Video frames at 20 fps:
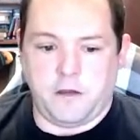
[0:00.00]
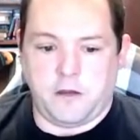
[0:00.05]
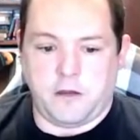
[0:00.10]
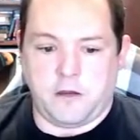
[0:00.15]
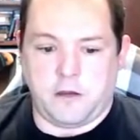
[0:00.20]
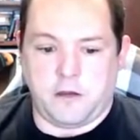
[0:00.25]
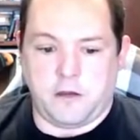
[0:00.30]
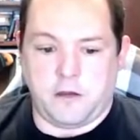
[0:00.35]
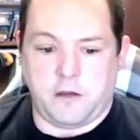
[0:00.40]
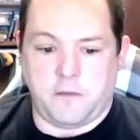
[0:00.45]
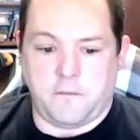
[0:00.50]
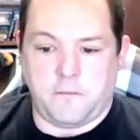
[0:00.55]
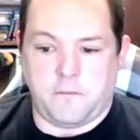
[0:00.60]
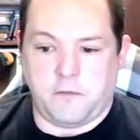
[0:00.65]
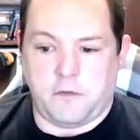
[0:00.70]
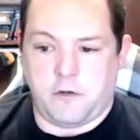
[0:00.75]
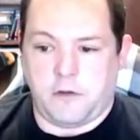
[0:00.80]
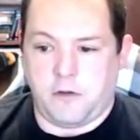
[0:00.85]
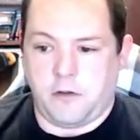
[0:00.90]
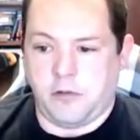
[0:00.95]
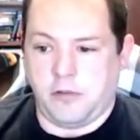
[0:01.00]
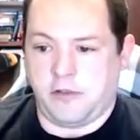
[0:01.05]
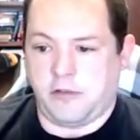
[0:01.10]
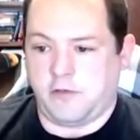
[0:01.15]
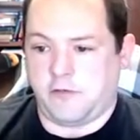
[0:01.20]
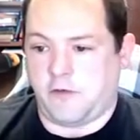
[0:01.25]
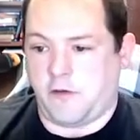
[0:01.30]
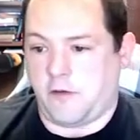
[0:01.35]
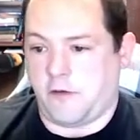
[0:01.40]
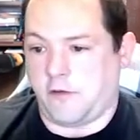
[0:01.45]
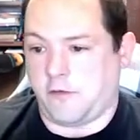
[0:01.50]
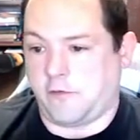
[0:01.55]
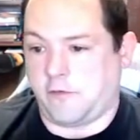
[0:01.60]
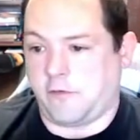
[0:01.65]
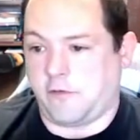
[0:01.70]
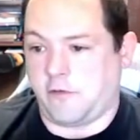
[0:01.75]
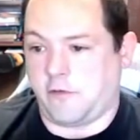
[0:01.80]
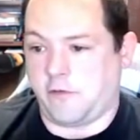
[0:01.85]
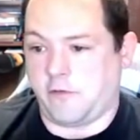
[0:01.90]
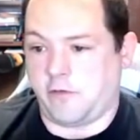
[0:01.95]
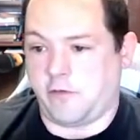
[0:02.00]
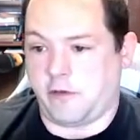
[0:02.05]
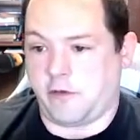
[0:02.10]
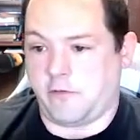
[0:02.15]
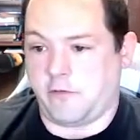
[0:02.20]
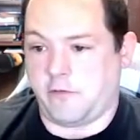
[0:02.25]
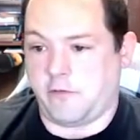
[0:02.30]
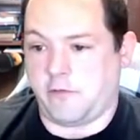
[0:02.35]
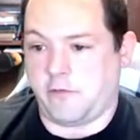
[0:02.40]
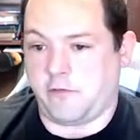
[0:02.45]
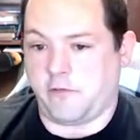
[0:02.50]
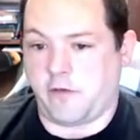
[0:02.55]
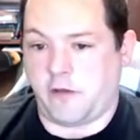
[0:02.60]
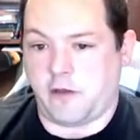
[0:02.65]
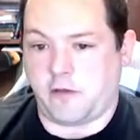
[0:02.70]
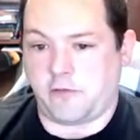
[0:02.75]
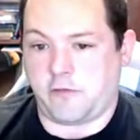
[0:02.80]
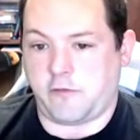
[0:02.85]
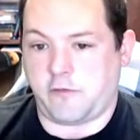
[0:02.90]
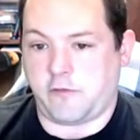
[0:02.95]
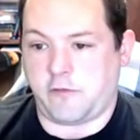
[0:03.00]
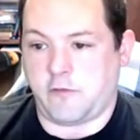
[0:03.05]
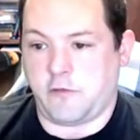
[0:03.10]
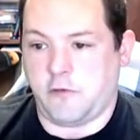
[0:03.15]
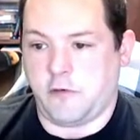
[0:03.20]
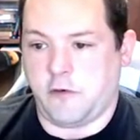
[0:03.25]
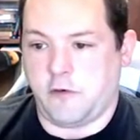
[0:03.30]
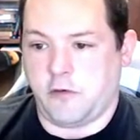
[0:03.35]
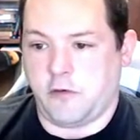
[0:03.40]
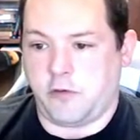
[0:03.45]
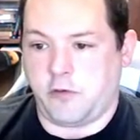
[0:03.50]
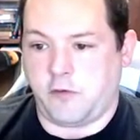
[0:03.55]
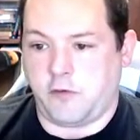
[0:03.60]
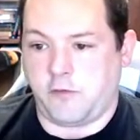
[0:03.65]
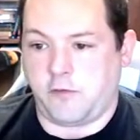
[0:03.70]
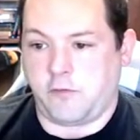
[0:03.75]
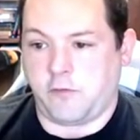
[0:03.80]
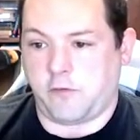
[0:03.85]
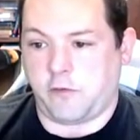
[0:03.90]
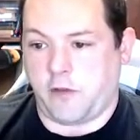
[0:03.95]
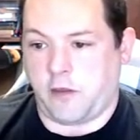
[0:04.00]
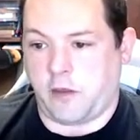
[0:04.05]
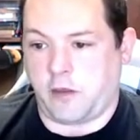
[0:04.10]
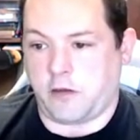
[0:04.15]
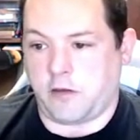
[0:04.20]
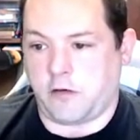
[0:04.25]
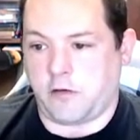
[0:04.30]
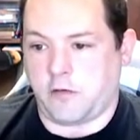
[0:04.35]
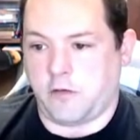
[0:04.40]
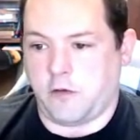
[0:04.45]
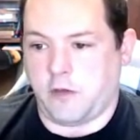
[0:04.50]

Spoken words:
All it does is let you set things like,